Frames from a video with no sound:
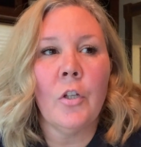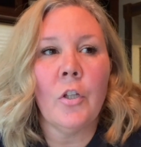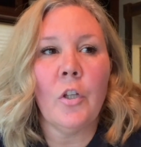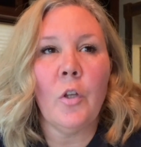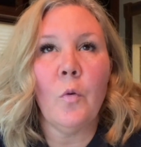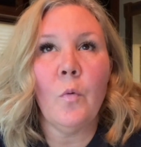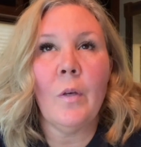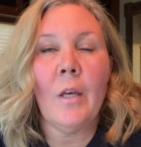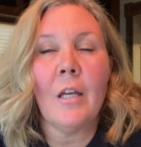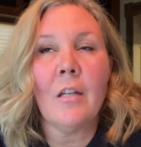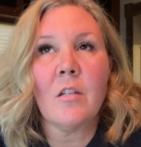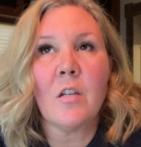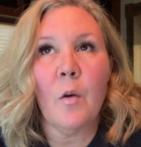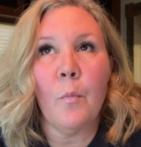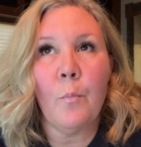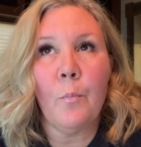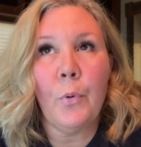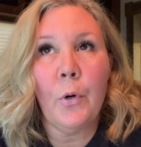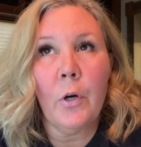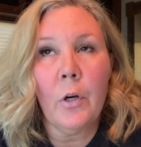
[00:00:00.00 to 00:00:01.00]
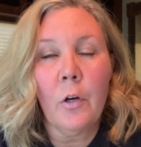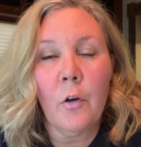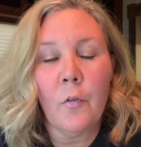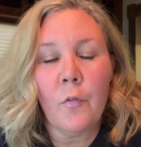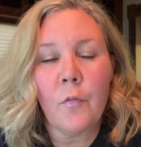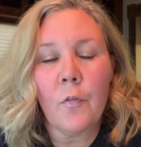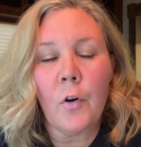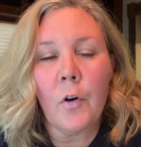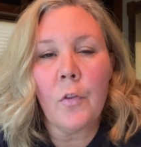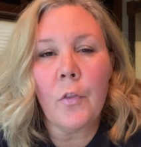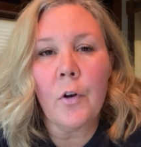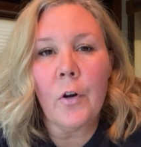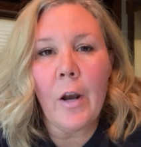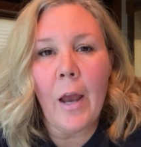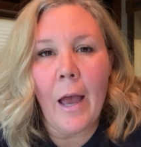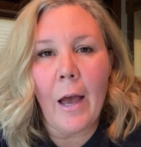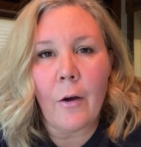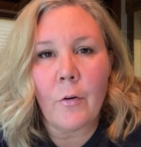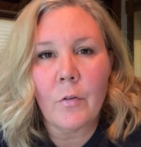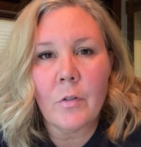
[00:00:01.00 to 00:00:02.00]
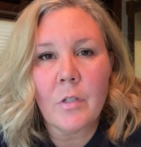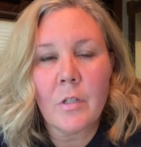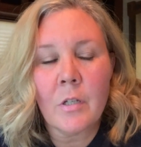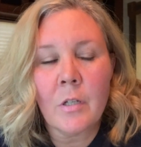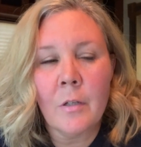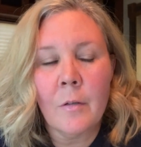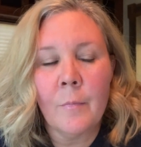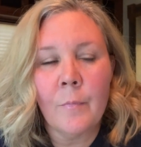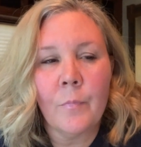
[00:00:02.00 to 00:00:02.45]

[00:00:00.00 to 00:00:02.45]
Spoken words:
you get to book further out.